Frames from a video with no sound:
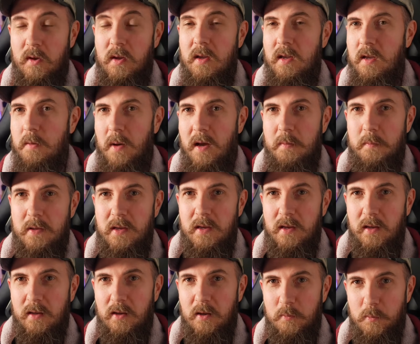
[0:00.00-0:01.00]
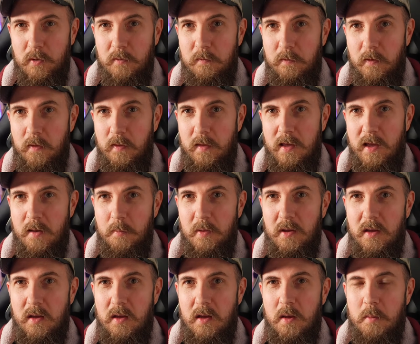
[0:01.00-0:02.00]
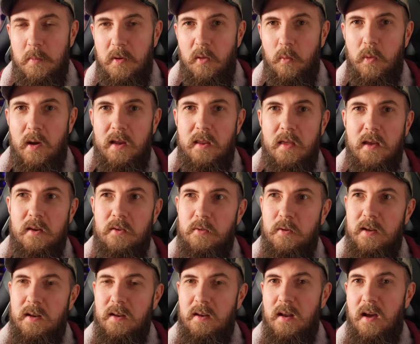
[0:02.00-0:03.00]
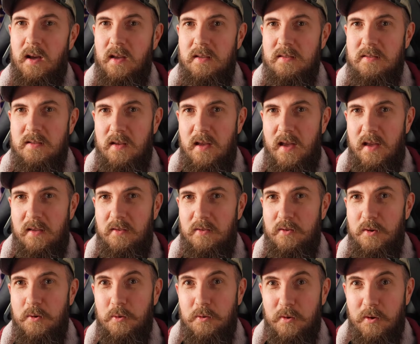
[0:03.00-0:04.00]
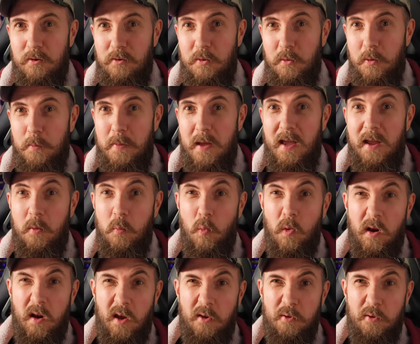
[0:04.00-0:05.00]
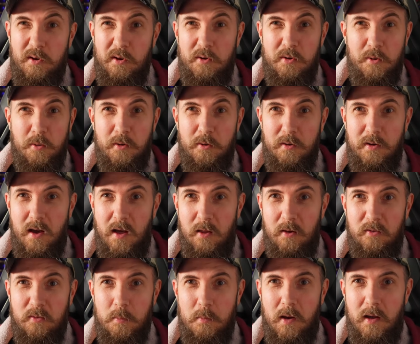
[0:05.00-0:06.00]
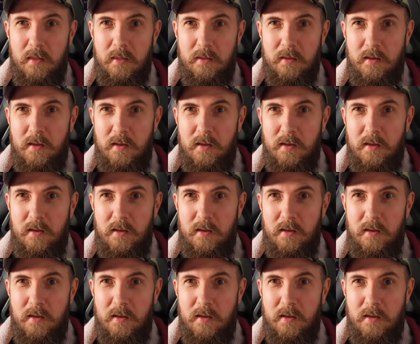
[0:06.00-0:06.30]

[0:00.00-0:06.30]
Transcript: It might be a good move for them, but the way they treated us as users who were paying $100 to $200 a month